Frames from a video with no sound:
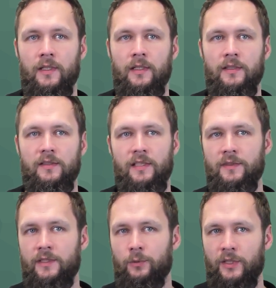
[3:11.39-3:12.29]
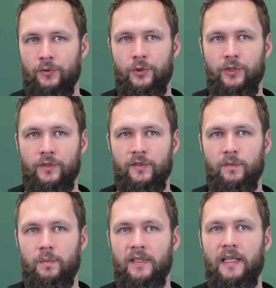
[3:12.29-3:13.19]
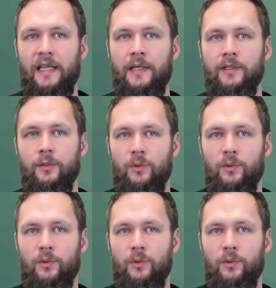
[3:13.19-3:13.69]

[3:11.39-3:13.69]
17 researchers spend a year